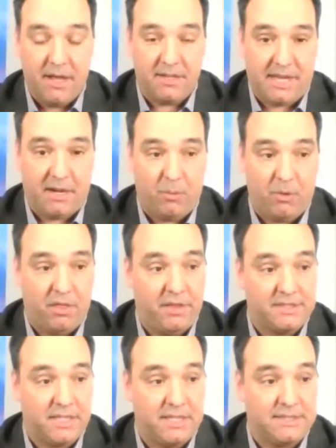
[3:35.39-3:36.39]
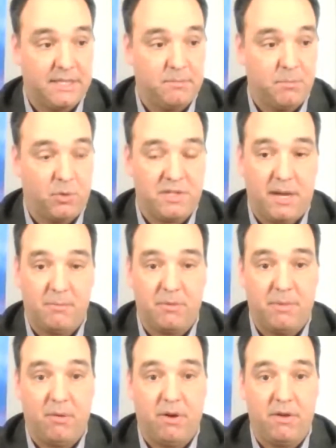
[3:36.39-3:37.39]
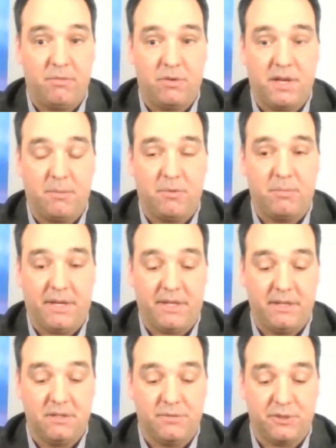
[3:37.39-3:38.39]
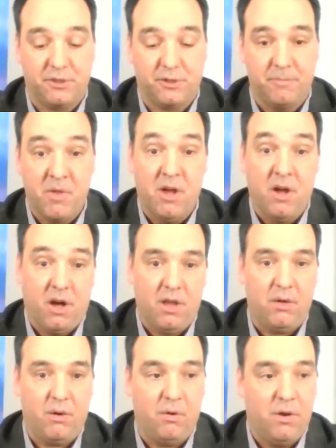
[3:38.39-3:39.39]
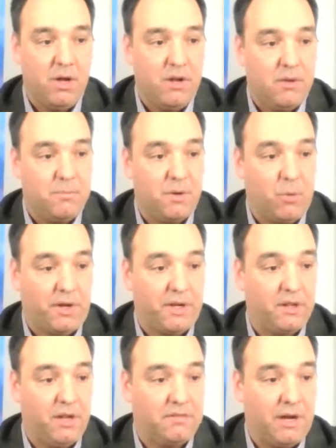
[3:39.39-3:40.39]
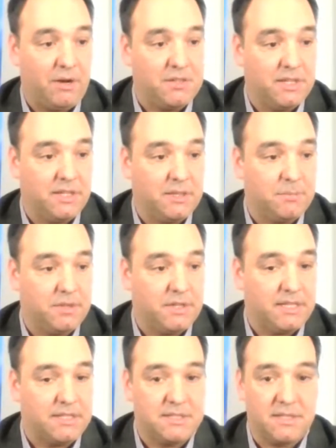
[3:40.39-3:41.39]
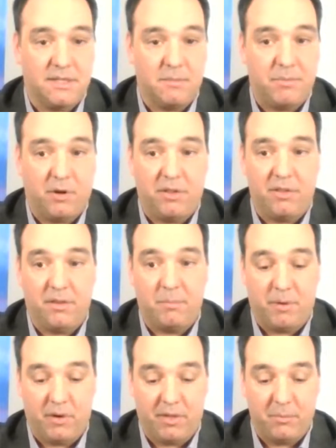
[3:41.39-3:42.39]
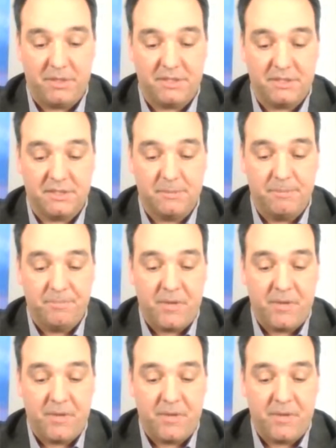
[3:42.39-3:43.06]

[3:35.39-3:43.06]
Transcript: That's kind of one of the things I said. More time with my wife. More time with my kids for sure. Although I've been working a lot of hours lately, but that's part of the business.